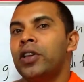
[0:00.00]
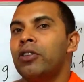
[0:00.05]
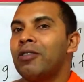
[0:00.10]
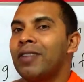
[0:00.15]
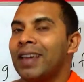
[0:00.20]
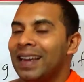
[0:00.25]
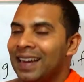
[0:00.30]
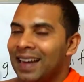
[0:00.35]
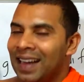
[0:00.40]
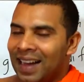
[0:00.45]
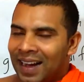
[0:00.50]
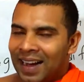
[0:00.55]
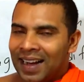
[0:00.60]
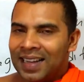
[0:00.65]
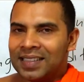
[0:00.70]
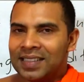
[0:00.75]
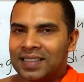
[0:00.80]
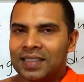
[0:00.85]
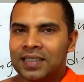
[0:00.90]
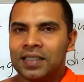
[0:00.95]
you can
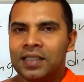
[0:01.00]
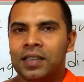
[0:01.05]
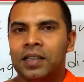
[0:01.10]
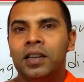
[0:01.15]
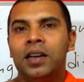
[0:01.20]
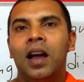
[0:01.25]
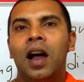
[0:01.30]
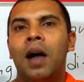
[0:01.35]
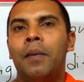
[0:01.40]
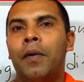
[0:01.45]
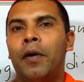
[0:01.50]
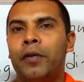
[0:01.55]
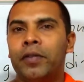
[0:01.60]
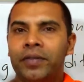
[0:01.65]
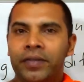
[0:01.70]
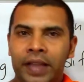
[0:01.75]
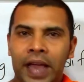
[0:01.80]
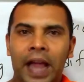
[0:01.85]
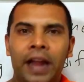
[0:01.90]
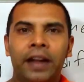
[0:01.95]
ask
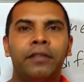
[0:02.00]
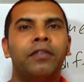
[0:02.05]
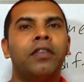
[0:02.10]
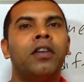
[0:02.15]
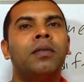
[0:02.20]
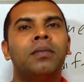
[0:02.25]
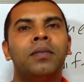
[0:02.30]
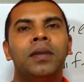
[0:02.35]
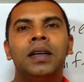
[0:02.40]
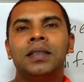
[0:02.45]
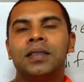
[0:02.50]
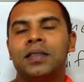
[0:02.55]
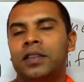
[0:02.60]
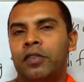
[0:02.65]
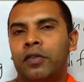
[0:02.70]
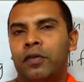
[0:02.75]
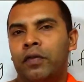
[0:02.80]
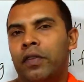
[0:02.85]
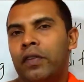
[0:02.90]
about that from us.